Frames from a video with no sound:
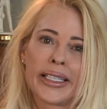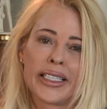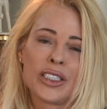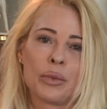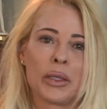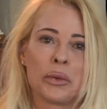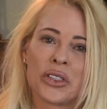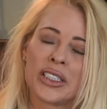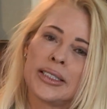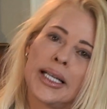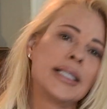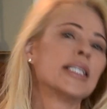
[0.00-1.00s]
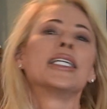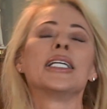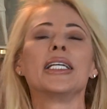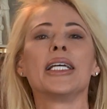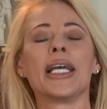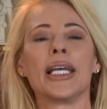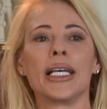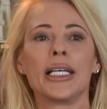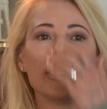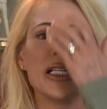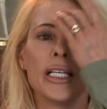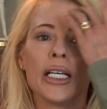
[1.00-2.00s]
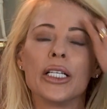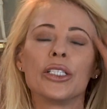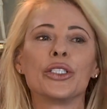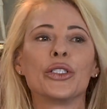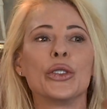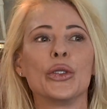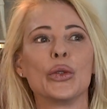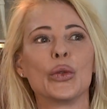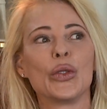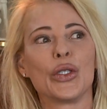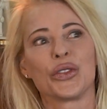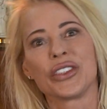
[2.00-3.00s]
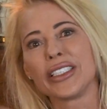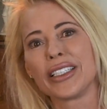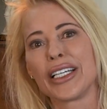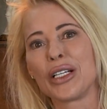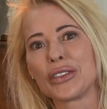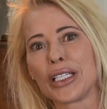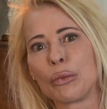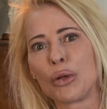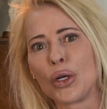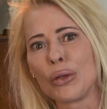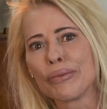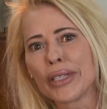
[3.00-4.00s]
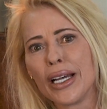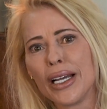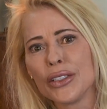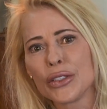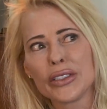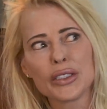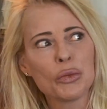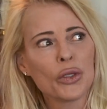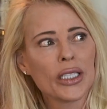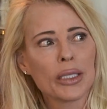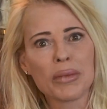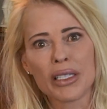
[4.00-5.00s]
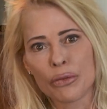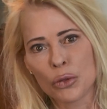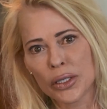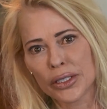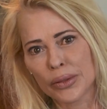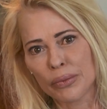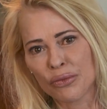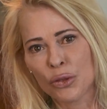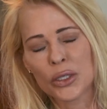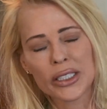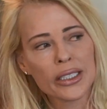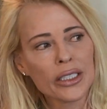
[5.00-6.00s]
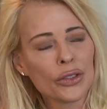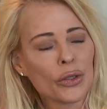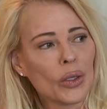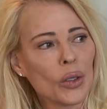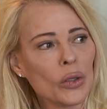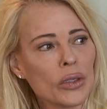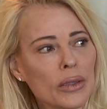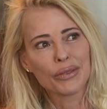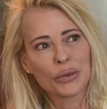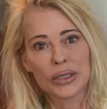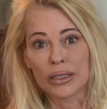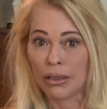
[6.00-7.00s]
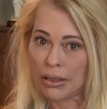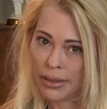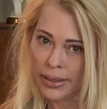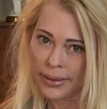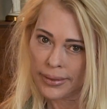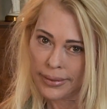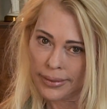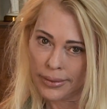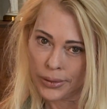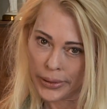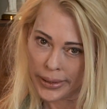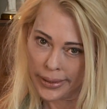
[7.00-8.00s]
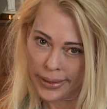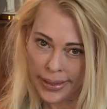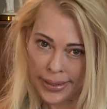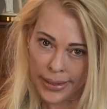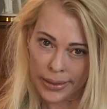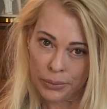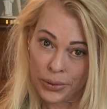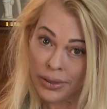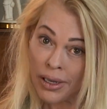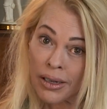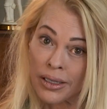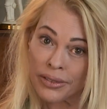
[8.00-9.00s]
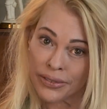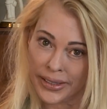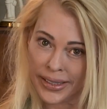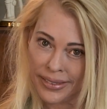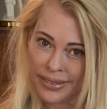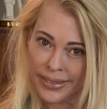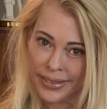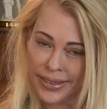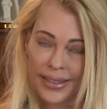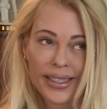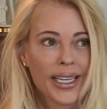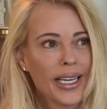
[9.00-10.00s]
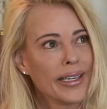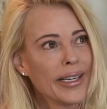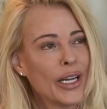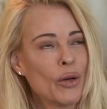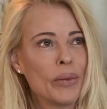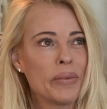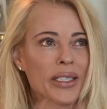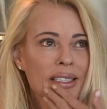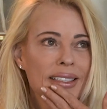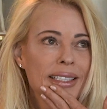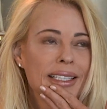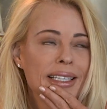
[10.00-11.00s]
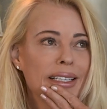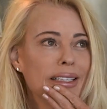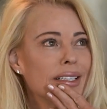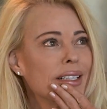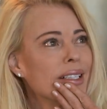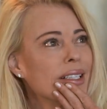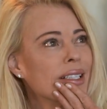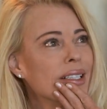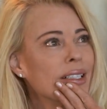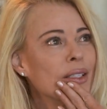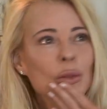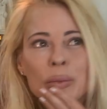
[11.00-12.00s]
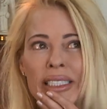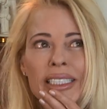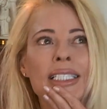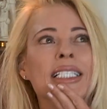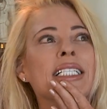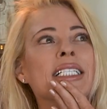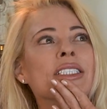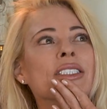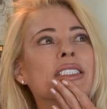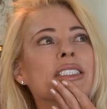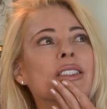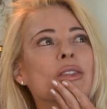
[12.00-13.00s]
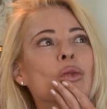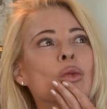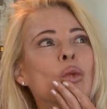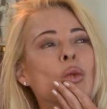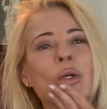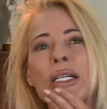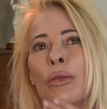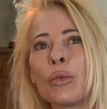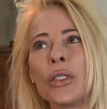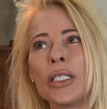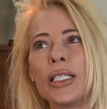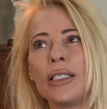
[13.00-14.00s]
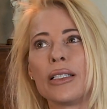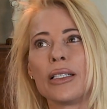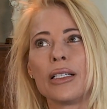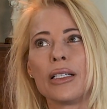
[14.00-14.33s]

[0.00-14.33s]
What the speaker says: the kids to be able to study and to see the outside world. So this morning, my 14-year-old was caught looking at pornography. Now I'm thinking, oh my gosh, what would